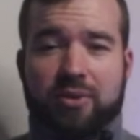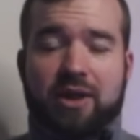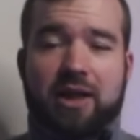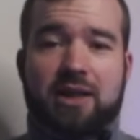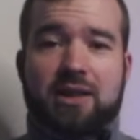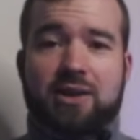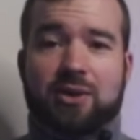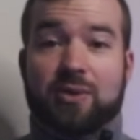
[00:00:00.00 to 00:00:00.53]

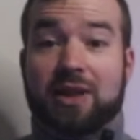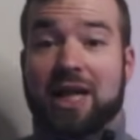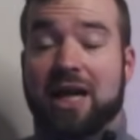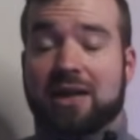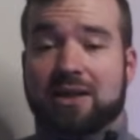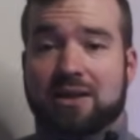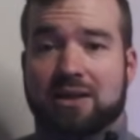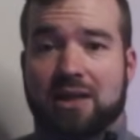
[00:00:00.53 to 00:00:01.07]
into an
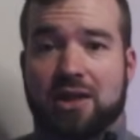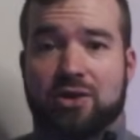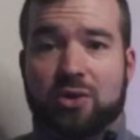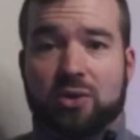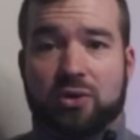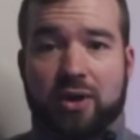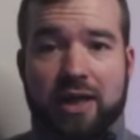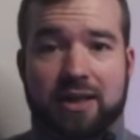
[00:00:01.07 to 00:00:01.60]

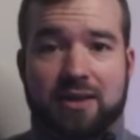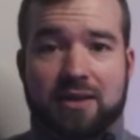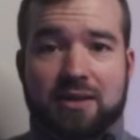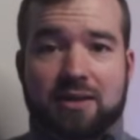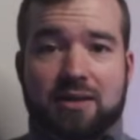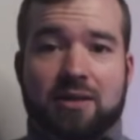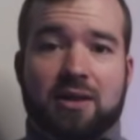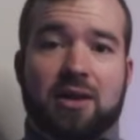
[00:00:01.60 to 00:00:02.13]
existential
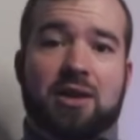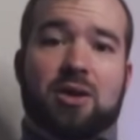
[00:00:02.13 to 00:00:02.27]
crisis,